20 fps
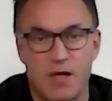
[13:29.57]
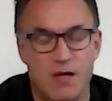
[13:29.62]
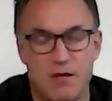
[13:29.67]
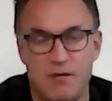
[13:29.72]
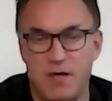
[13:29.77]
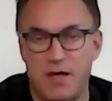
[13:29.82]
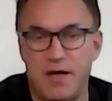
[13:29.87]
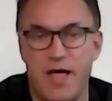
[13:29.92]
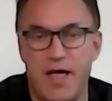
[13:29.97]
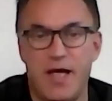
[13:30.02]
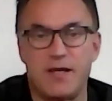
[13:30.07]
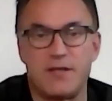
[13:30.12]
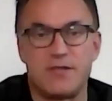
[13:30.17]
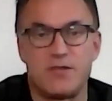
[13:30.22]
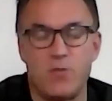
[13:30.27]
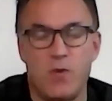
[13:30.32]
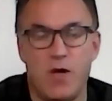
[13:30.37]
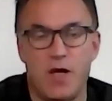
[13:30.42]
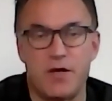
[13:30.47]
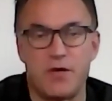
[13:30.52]
The
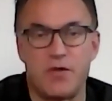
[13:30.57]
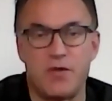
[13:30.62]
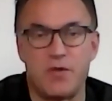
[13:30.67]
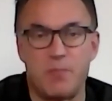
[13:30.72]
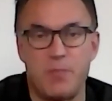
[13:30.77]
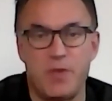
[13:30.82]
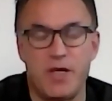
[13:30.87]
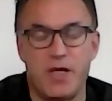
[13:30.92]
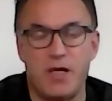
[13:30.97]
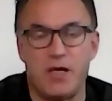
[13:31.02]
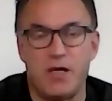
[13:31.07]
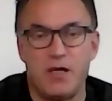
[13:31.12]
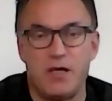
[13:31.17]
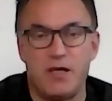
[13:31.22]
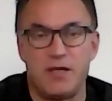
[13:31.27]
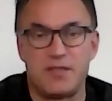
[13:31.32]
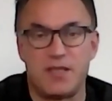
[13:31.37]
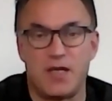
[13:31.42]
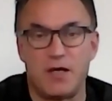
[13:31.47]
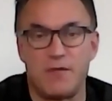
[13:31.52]
next one could be,
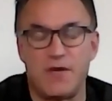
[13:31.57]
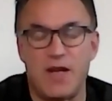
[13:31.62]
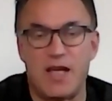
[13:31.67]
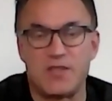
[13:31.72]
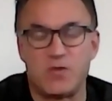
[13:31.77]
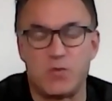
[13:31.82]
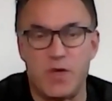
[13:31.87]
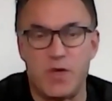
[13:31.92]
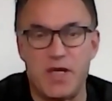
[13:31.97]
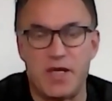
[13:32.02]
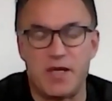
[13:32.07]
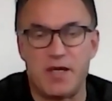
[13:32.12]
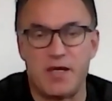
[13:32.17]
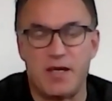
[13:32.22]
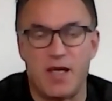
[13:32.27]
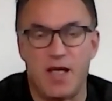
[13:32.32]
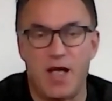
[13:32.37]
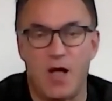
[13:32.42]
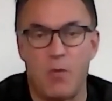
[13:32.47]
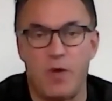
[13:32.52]
instead of last week,
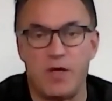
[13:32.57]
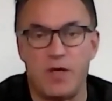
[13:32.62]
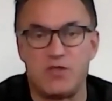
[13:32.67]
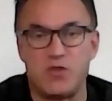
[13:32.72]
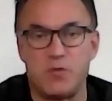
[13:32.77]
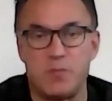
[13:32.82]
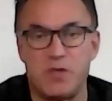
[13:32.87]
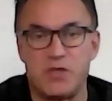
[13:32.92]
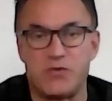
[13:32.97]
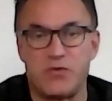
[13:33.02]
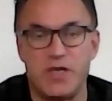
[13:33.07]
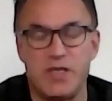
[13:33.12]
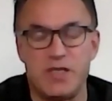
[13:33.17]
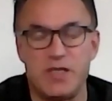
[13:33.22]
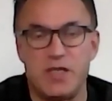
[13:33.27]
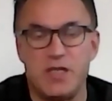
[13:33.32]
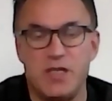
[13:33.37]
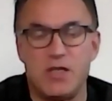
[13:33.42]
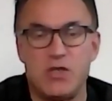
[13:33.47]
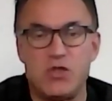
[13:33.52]
I went to
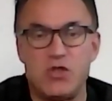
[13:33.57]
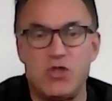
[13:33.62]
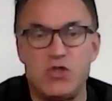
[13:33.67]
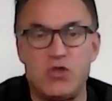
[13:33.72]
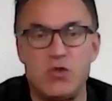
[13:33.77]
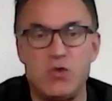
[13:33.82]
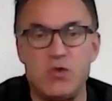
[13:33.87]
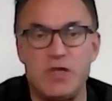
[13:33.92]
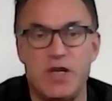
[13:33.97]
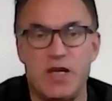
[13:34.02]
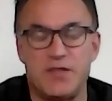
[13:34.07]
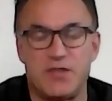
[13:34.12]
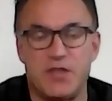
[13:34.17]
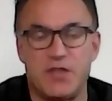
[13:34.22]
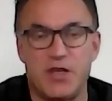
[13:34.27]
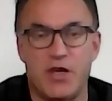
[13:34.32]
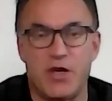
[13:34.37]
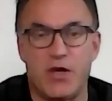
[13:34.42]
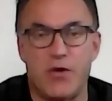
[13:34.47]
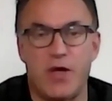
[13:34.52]
Madrid. 2 days
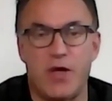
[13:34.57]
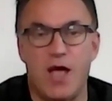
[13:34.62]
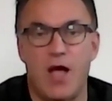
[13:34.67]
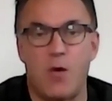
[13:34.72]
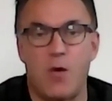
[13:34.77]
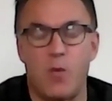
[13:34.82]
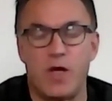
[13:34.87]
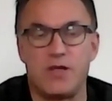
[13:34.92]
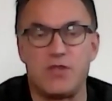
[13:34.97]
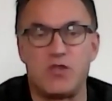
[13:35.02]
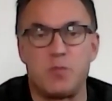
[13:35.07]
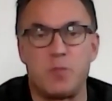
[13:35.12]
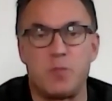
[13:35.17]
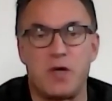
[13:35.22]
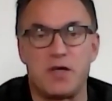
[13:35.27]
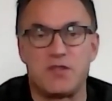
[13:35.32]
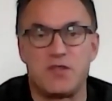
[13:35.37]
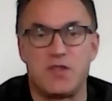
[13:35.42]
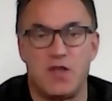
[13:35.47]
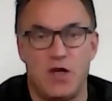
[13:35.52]
ago, I went to
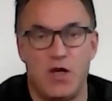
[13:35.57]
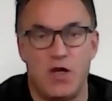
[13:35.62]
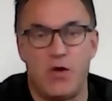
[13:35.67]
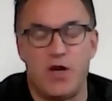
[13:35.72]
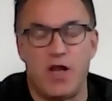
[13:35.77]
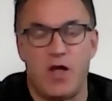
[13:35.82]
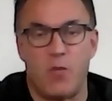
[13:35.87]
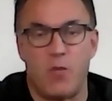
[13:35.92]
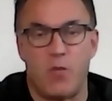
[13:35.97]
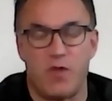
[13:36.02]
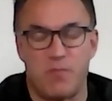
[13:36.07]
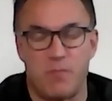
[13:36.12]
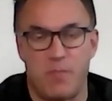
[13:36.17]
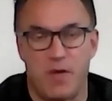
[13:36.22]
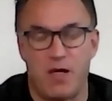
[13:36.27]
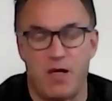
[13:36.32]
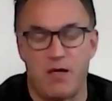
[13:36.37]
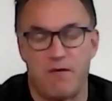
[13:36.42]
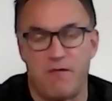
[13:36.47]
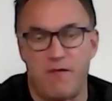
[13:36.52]
Barcelona with
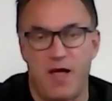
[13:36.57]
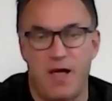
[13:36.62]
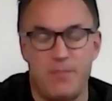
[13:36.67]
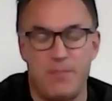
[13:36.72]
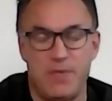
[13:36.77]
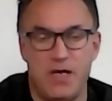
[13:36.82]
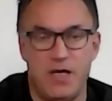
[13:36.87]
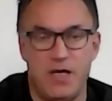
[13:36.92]
my family.